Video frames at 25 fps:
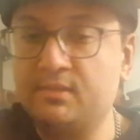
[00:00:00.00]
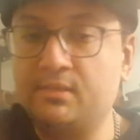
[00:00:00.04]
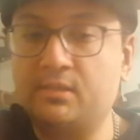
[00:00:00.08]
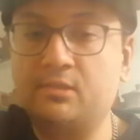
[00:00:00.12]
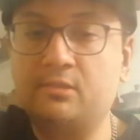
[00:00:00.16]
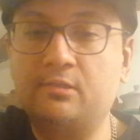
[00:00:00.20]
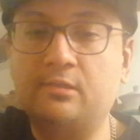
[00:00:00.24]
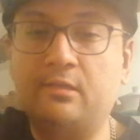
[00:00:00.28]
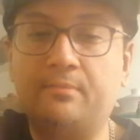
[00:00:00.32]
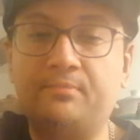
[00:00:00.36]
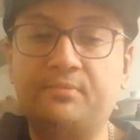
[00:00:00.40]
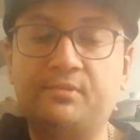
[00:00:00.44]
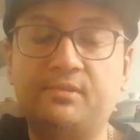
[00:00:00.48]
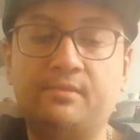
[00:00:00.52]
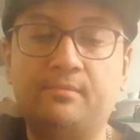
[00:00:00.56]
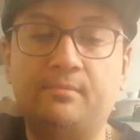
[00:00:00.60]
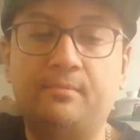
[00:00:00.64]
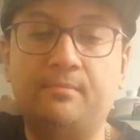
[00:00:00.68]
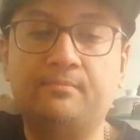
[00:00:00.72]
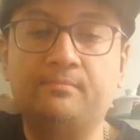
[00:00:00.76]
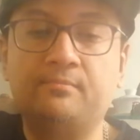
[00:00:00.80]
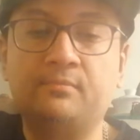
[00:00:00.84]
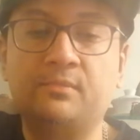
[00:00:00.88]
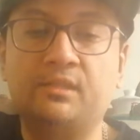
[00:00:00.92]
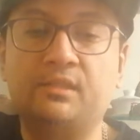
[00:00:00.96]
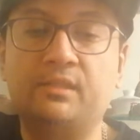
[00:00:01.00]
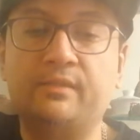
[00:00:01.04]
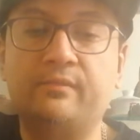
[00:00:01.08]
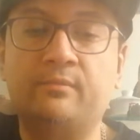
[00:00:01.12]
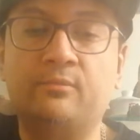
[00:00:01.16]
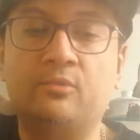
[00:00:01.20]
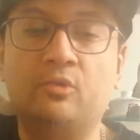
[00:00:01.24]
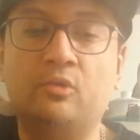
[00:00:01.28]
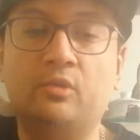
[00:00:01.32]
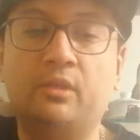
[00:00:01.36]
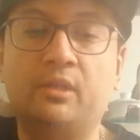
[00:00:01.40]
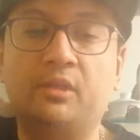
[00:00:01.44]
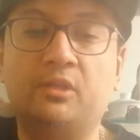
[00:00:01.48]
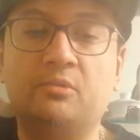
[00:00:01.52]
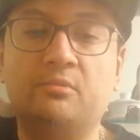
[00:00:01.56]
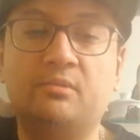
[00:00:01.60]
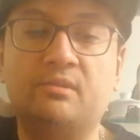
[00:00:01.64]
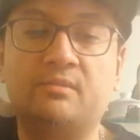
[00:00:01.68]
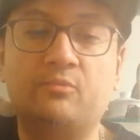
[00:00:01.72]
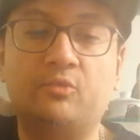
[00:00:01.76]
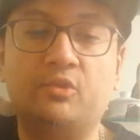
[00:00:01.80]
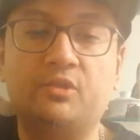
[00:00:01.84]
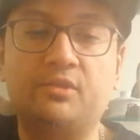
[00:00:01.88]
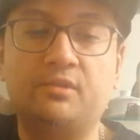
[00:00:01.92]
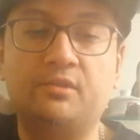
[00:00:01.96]
it stops the tea from holding too much
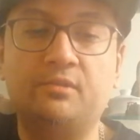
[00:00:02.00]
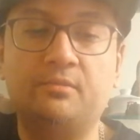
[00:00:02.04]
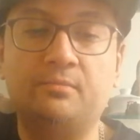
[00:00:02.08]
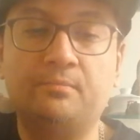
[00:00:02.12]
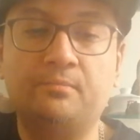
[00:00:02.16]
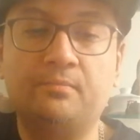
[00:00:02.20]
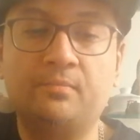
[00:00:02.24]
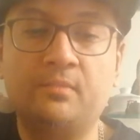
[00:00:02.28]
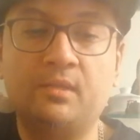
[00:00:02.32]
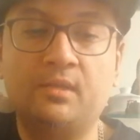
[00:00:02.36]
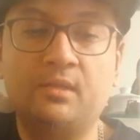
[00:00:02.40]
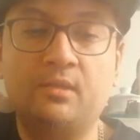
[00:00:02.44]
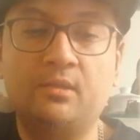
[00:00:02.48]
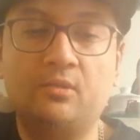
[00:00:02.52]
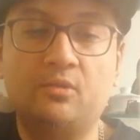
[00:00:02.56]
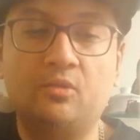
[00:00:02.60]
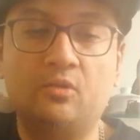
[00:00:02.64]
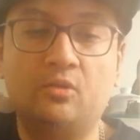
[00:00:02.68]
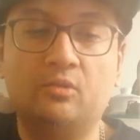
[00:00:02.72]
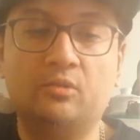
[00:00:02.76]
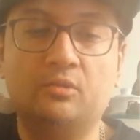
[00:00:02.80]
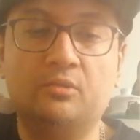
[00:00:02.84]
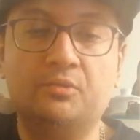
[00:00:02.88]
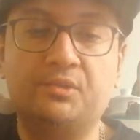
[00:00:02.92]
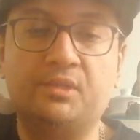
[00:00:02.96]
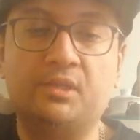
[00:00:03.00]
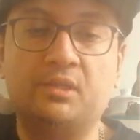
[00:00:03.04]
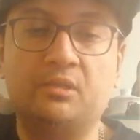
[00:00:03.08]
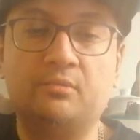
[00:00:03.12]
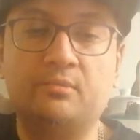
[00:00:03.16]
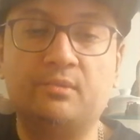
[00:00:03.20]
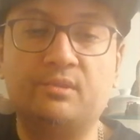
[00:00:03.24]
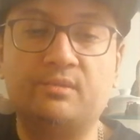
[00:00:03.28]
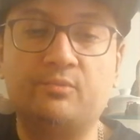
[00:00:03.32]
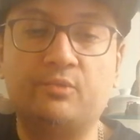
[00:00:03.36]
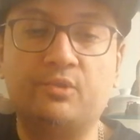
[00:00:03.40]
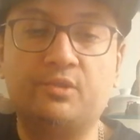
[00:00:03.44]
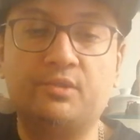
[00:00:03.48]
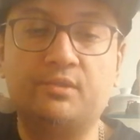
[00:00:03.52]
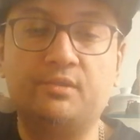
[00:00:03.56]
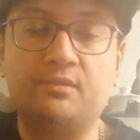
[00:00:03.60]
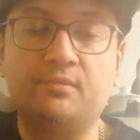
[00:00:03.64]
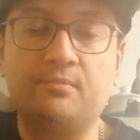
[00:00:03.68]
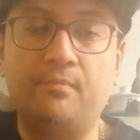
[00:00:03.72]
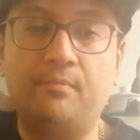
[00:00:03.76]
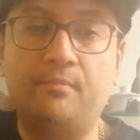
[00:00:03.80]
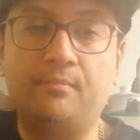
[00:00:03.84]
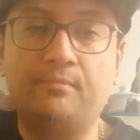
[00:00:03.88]
moisture or losing too much moisture.